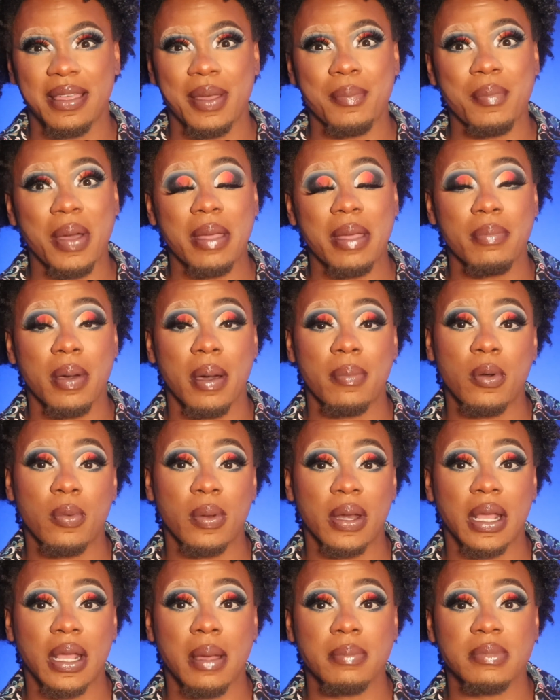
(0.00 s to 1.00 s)
in my bubble
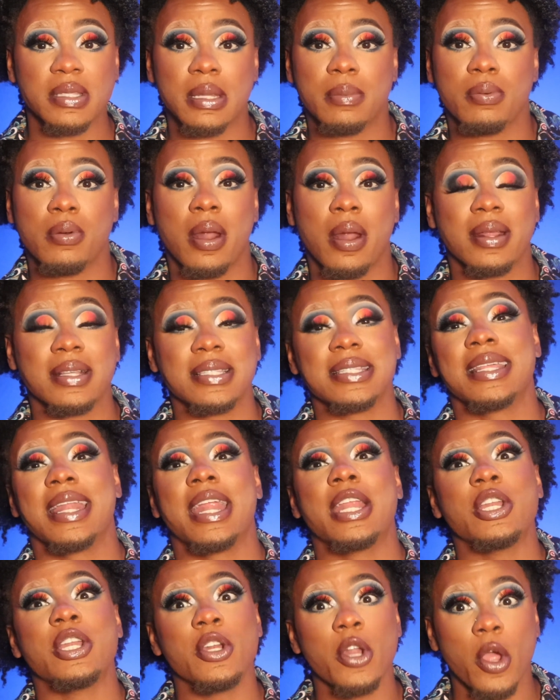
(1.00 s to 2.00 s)
when it comes to the products that
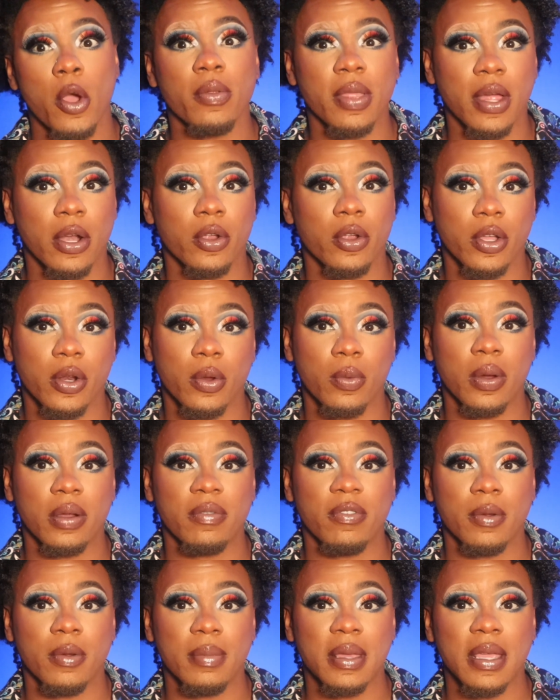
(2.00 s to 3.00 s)
I know that are going to
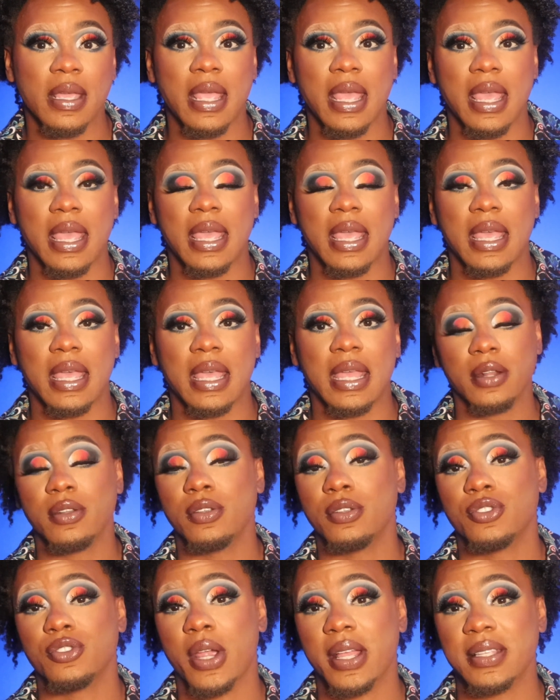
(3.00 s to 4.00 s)
work for me, and I
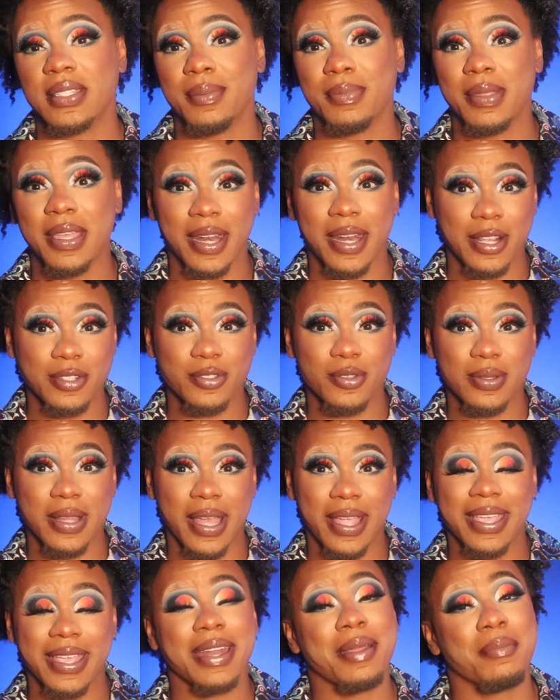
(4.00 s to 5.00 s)
do try something and I do
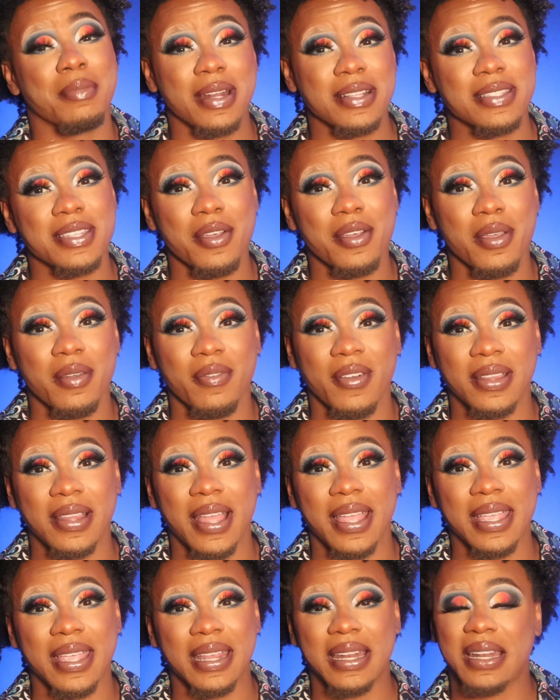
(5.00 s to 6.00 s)
like it. I'm going to tell you if I
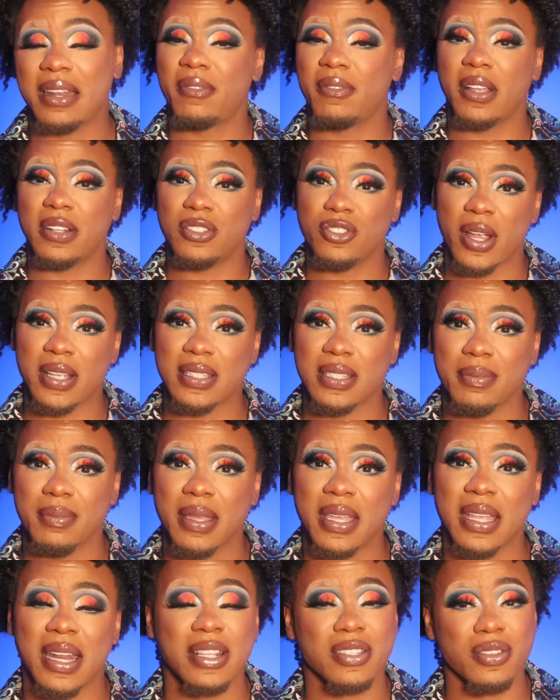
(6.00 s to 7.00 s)
like it, and if I try
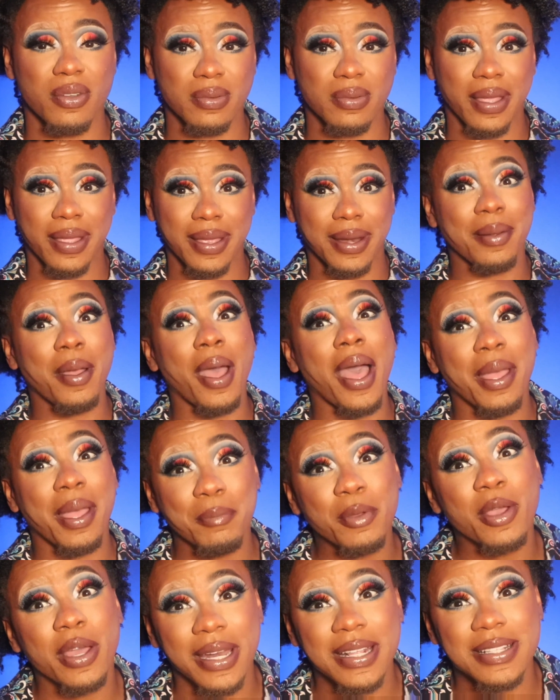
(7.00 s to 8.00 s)
something and I don't like it,
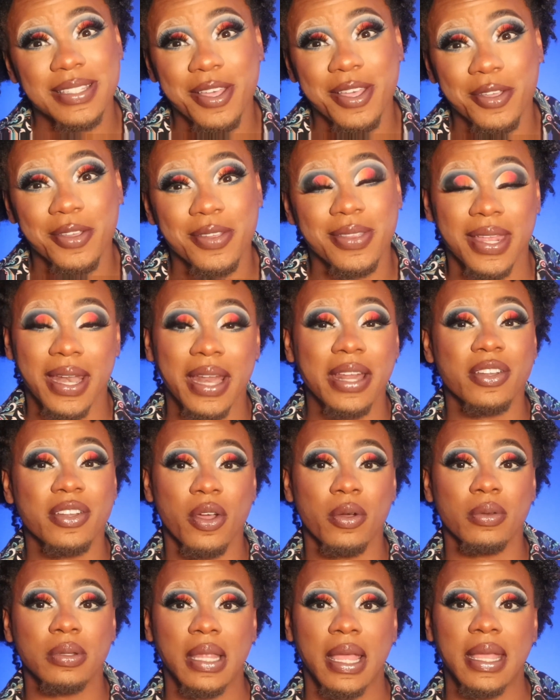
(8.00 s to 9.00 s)
I'm going to tell you that I
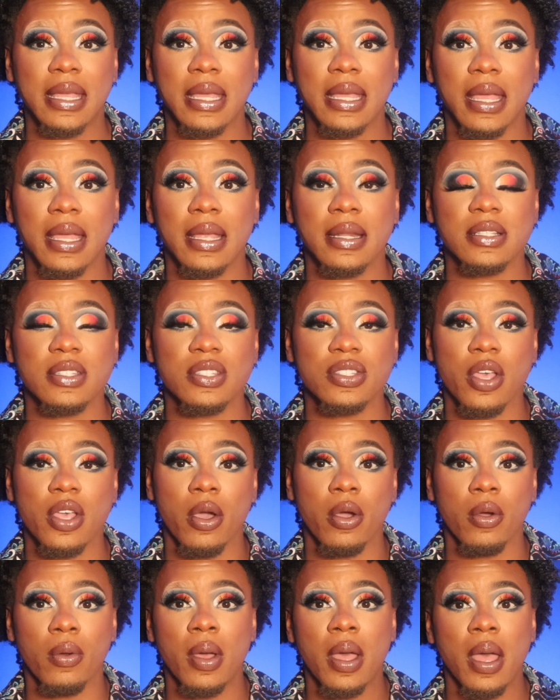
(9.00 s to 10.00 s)
don't like it.
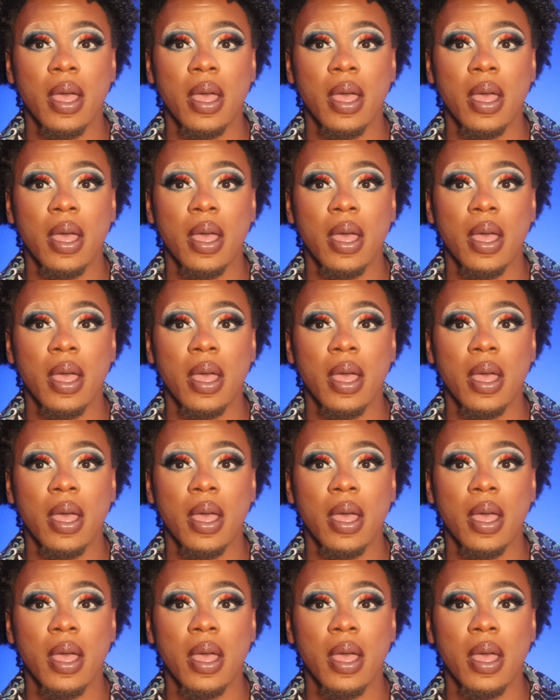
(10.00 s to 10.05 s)
So